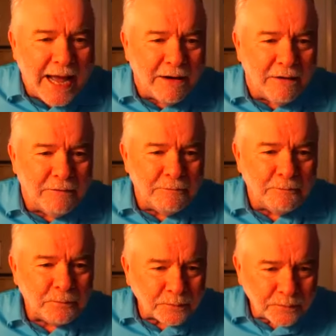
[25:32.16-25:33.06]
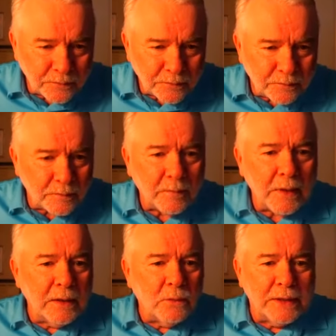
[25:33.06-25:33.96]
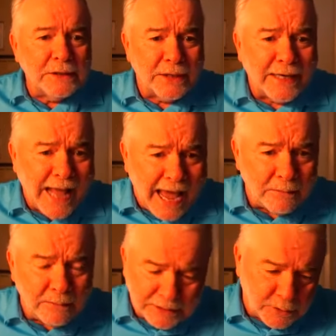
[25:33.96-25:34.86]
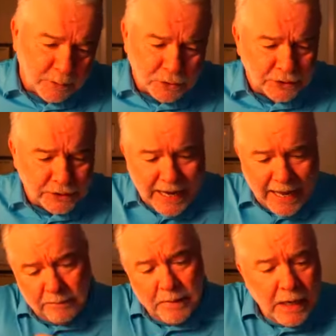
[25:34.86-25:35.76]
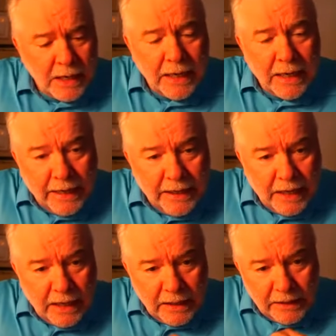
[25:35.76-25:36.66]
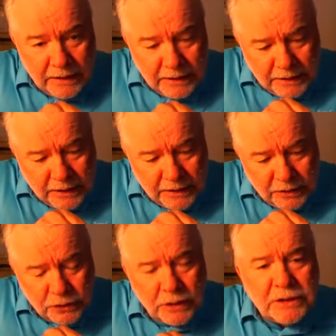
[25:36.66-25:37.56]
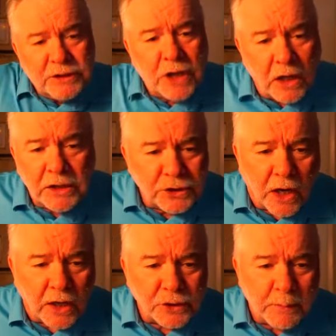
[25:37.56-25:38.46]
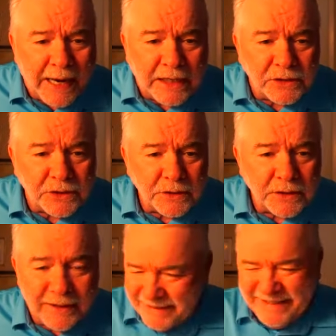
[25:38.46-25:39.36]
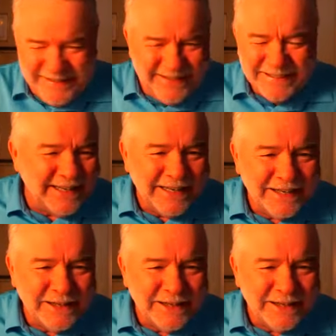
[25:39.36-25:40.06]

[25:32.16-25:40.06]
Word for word: out of. Uh, what is it? An atom? I suppose it's an atom, and uh, it, it, it's uh, it's all space. yeah